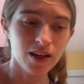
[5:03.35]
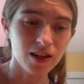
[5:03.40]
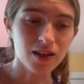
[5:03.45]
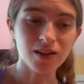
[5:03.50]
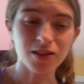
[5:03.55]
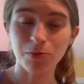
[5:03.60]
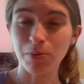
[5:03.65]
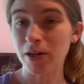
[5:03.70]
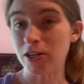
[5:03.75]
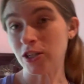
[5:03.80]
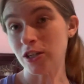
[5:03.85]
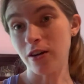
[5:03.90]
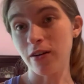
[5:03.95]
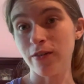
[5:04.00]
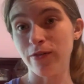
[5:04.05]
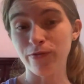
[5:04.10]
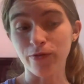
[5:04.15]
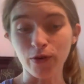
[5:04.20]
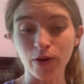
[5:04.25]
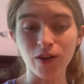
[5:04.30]
especially
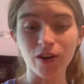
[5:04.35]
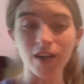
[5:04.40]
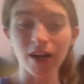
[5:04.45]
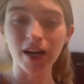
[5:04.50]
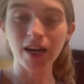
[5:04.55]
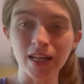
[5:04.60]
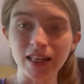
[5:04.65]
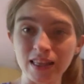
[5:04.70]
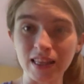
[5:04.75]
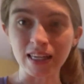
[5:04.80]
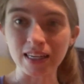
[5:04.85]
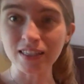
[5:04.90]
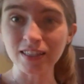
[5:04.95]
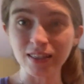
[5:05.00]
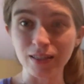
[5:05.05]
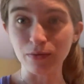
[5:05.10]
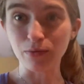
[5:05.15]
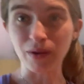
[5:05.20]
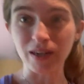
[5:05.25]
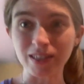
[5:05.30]
for
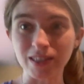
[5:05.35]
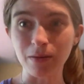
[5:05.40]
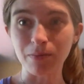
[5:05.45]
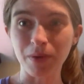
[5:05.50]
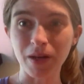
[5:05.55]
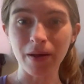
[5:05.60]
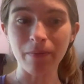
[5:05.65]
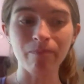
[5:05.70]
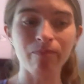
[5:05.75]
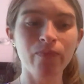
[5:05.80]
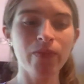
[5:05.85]
this recipe.